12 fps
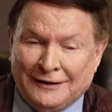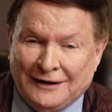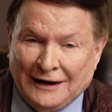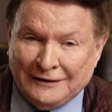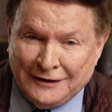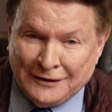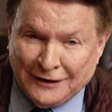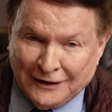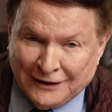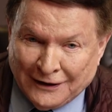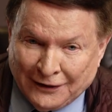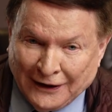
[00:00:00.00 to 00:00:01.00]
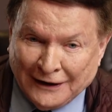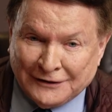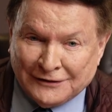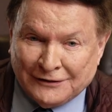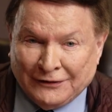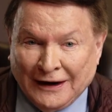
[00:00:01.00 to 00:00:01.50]
Well, I think
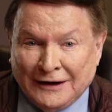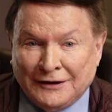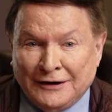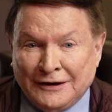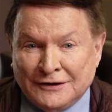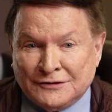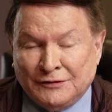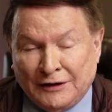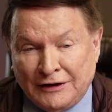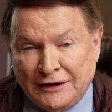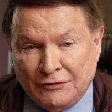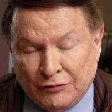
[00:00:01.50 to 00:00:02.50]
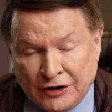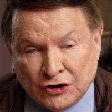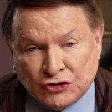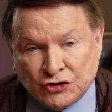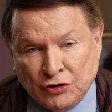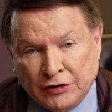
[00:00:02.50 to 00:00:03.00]
that is very
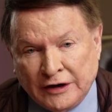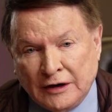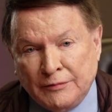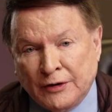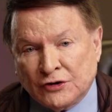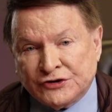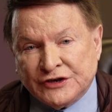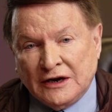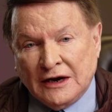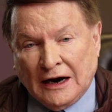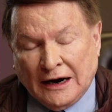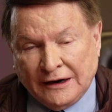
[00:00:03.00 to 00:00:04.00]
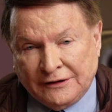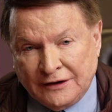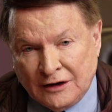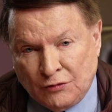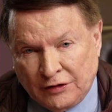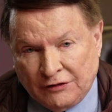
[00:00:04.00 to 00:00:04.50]
reassuring, because I
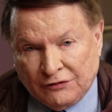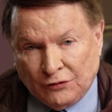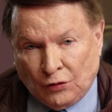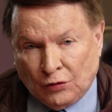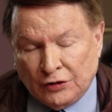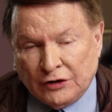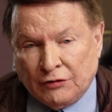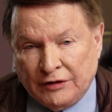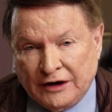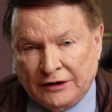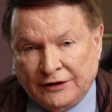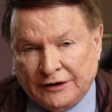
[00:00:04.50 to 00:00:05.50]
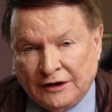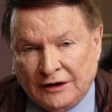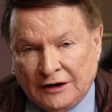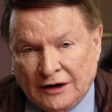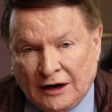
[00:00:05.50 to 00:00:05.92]
think we've all agreed that